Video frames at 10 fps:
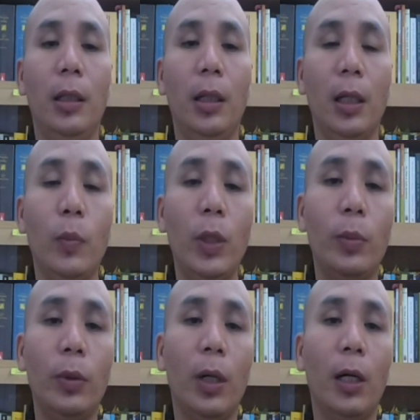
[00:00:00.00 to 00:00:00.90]
the
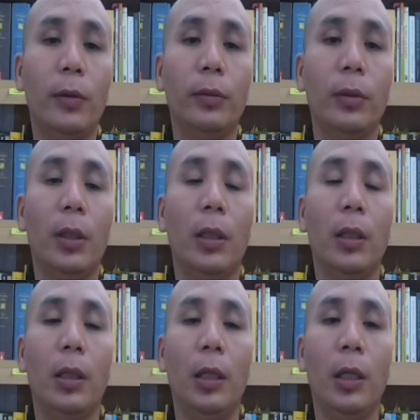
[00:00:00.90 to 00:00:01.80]
people of
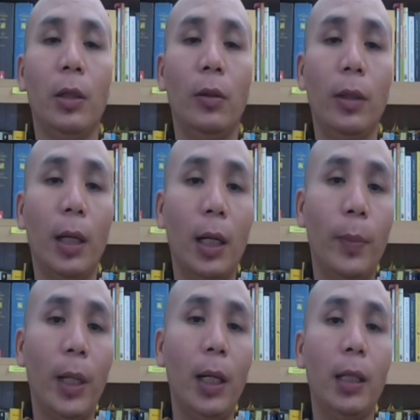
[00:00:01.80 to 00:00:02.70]
in
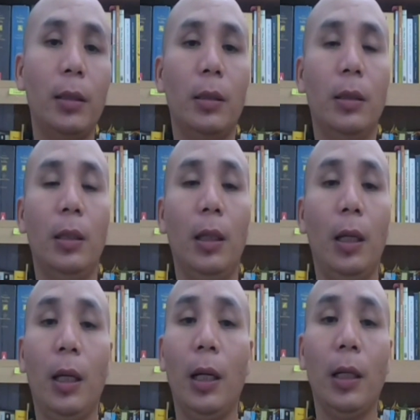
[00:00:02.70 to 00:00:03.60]
Aurangabad
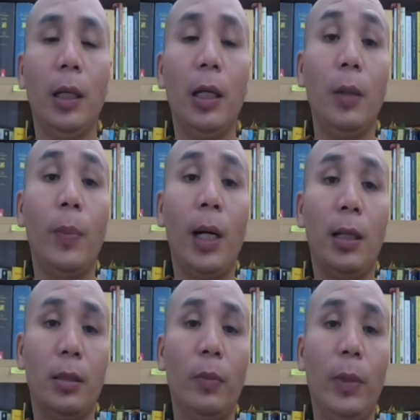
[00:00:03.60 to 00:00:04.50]
and any
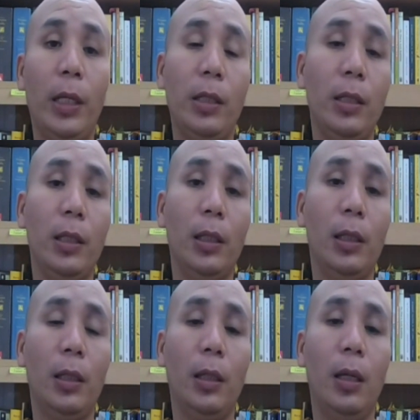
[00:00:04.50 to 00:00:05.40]
parts of
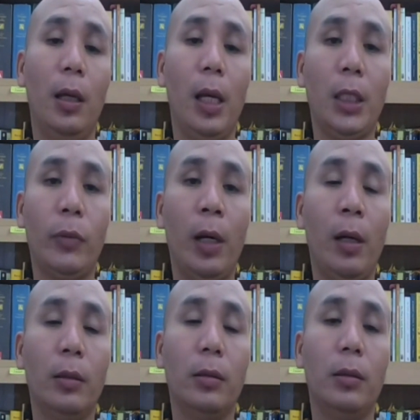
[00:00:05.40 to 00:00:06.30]
India, as well
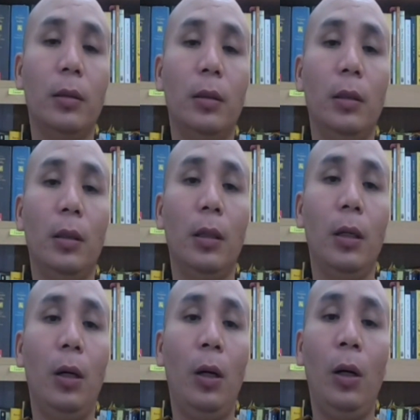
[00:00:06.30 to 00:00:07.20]
as
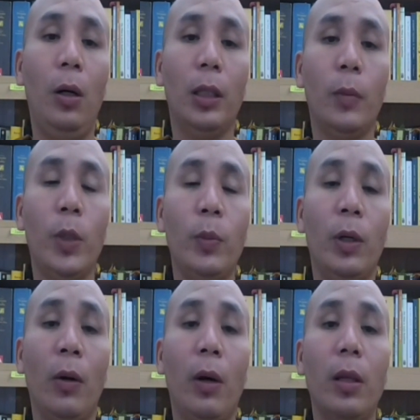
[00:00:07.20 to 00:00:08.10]
all the people
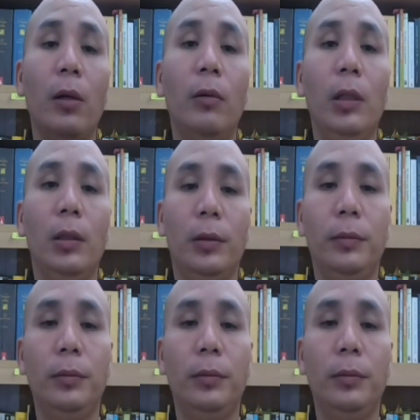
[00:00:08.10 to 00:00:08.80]
around the world,